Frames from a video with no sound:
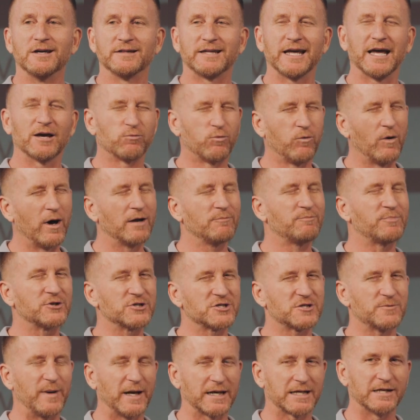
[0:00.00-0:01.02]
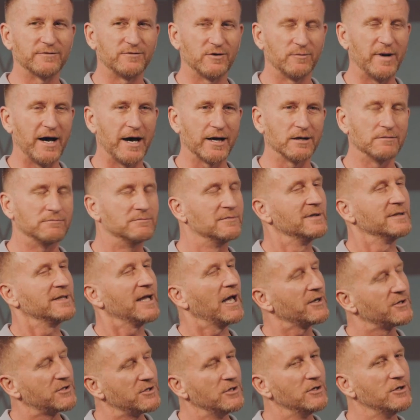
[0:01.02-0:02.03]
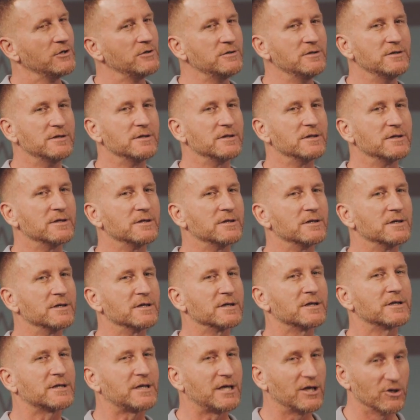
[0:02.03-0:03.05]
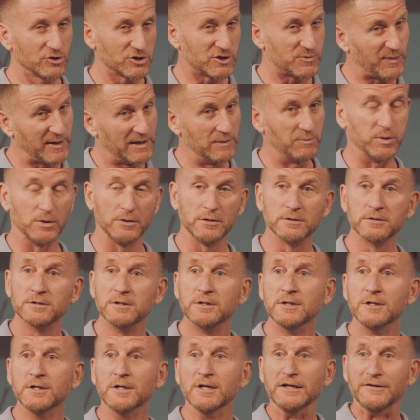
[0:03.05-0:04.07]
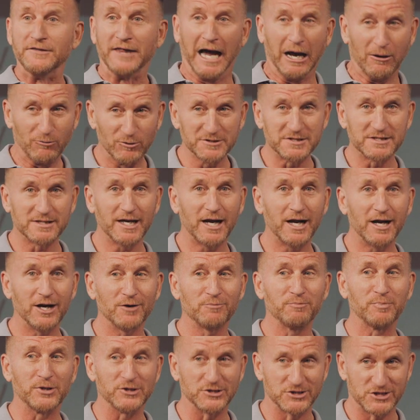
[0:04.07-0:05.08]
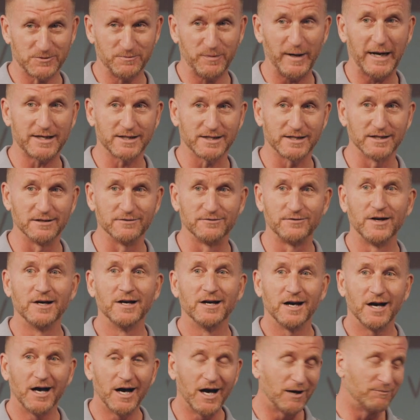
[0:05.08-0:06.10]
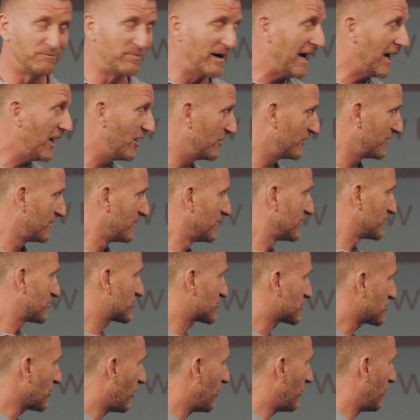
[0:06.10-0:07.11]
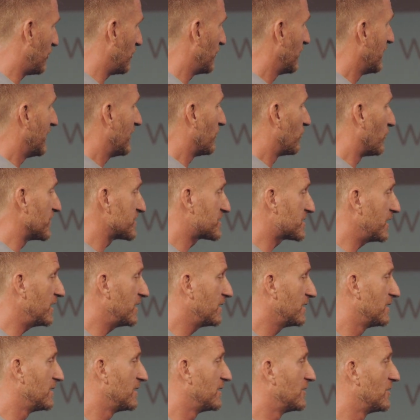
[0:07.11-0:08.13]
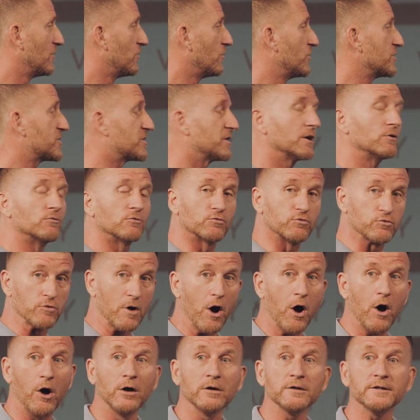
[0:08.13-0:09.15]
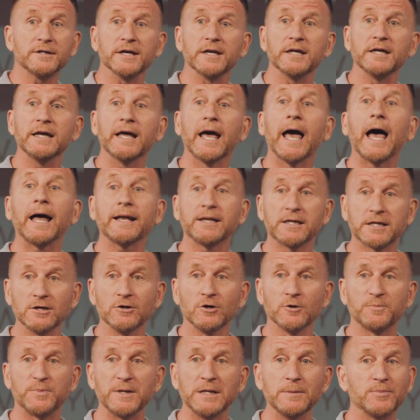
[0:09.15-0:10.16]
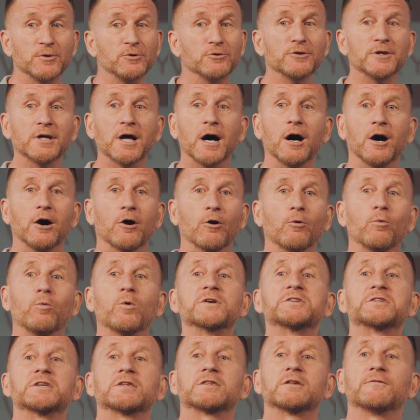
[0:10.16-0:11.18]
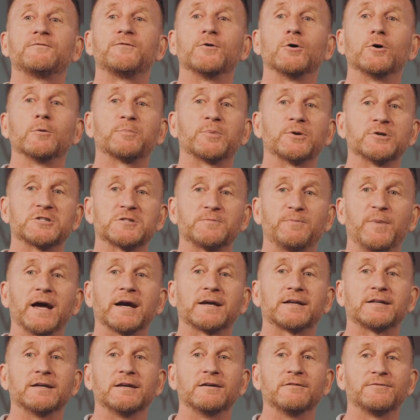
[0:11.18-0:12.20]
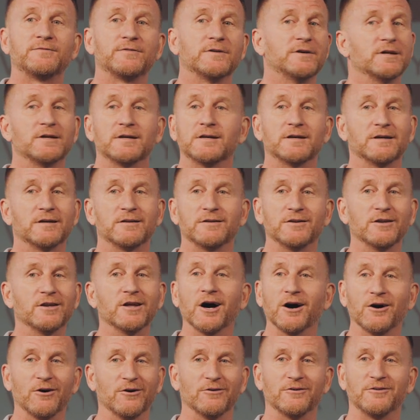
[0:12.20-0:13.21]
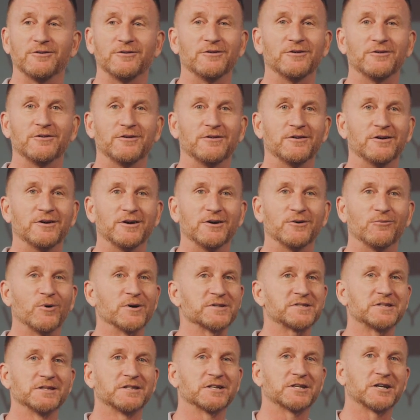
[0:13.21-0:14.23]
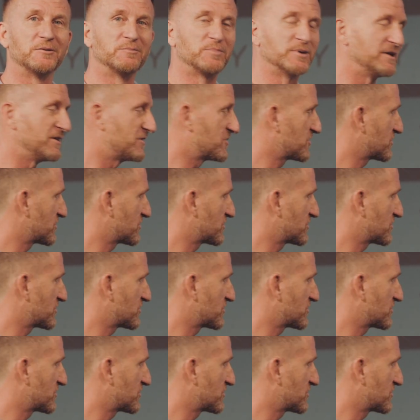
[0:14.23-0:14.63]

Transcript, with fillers: They had one perspective about him. That dude kills people. That was their perspective about Saul. Was it, was it wrong that he had killed people? No. Was it the full perspective? No. Wasn't the complete